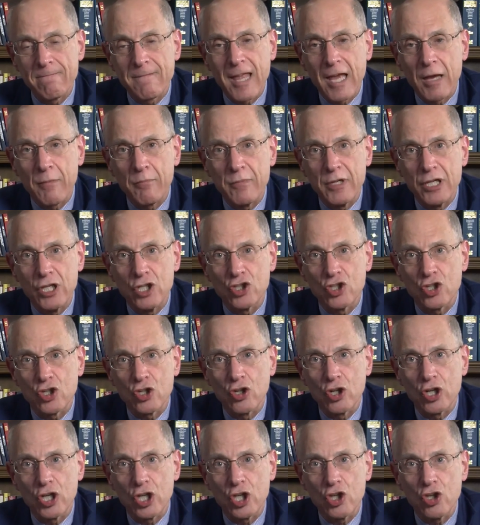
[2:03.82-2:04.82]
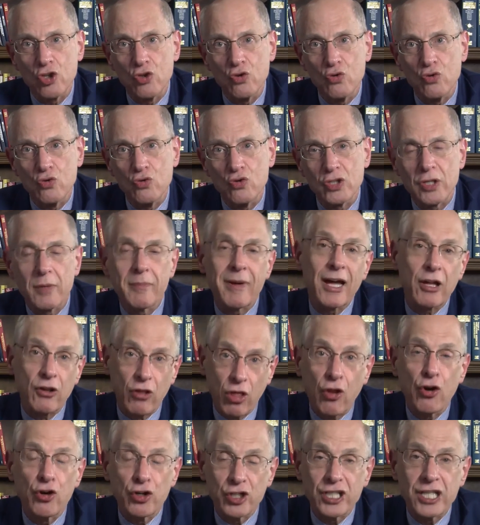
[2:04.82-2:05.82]
That means you're going to use
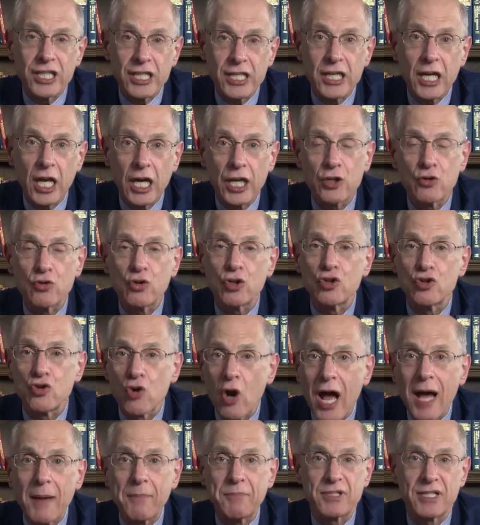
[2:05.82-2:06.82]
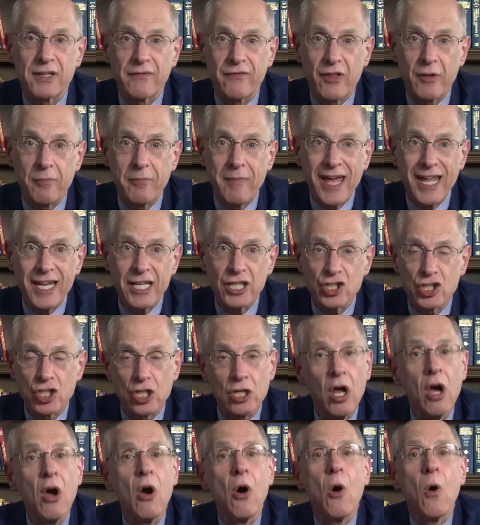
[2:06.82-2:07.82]
about thirteen hundred drops of the
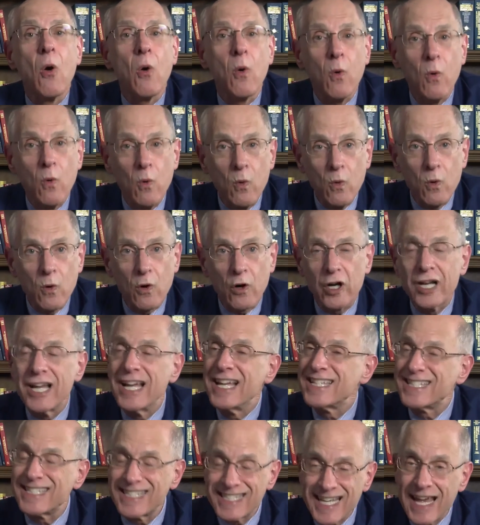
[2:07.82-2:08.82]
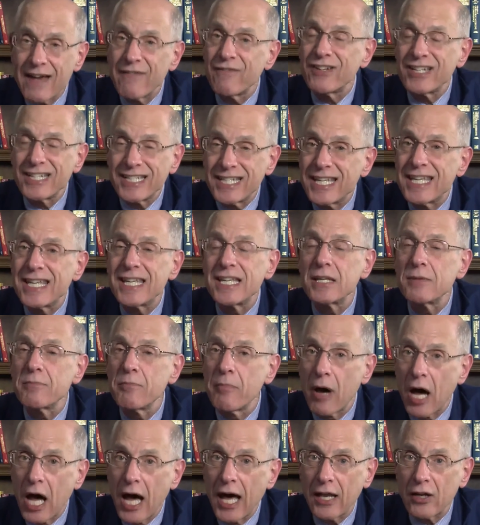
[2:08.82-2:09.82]
medicine, or seventeen
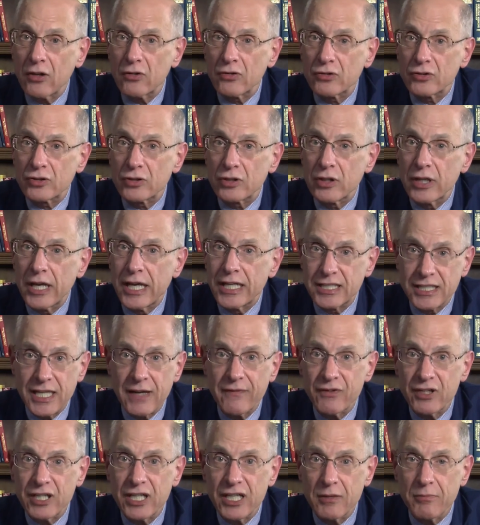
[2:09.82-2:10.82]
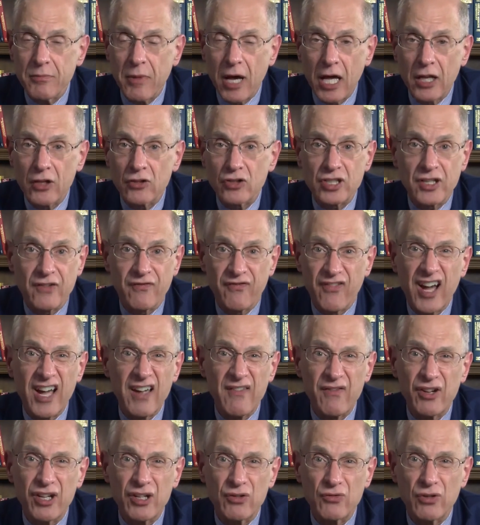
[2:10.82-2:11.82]
bottles. And seventeen bottles at
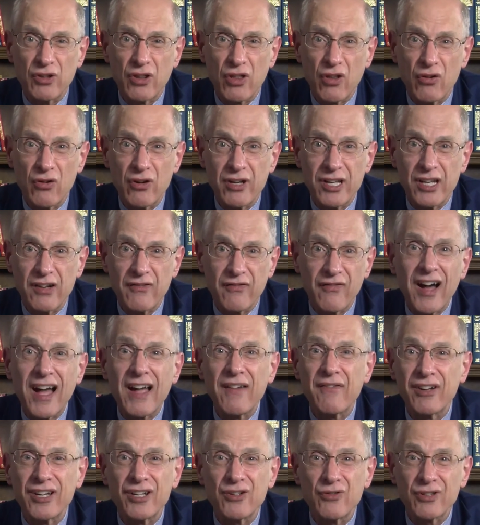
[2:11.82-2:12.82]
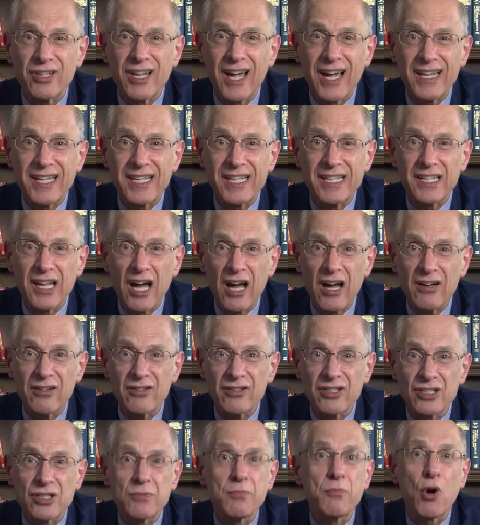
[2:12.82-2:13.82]
five hundred thirty to five hundred ninety
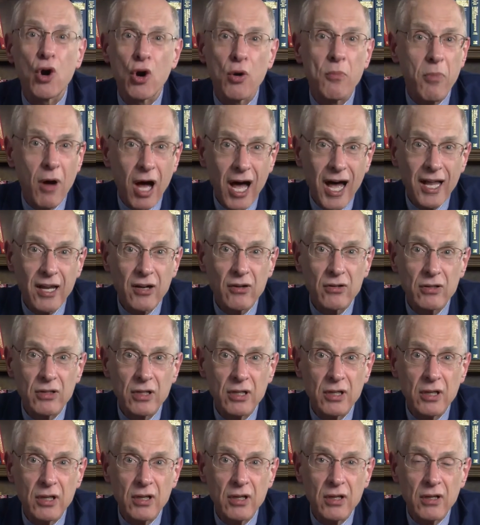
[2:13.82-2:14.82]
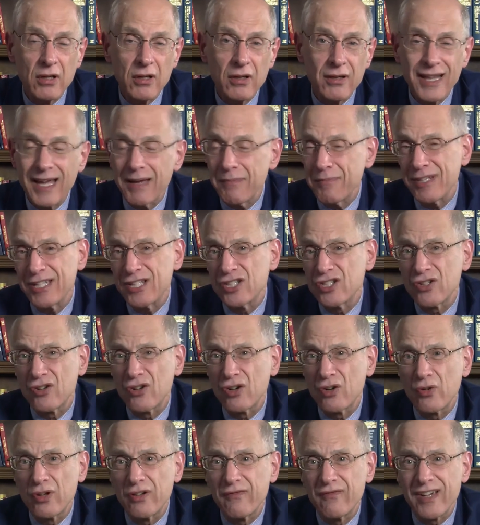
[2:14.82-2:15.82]
dollars per bottle, that means you're
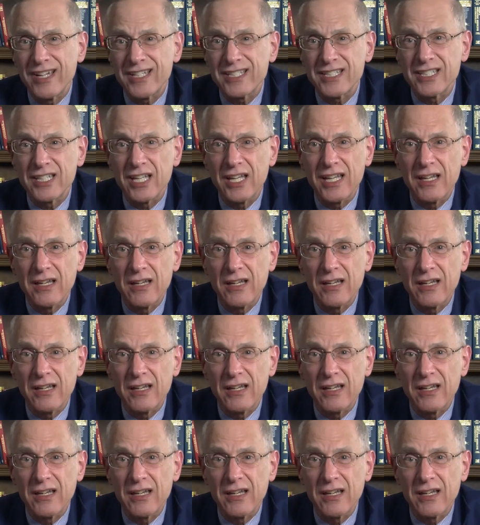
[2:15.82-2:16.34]
going to invest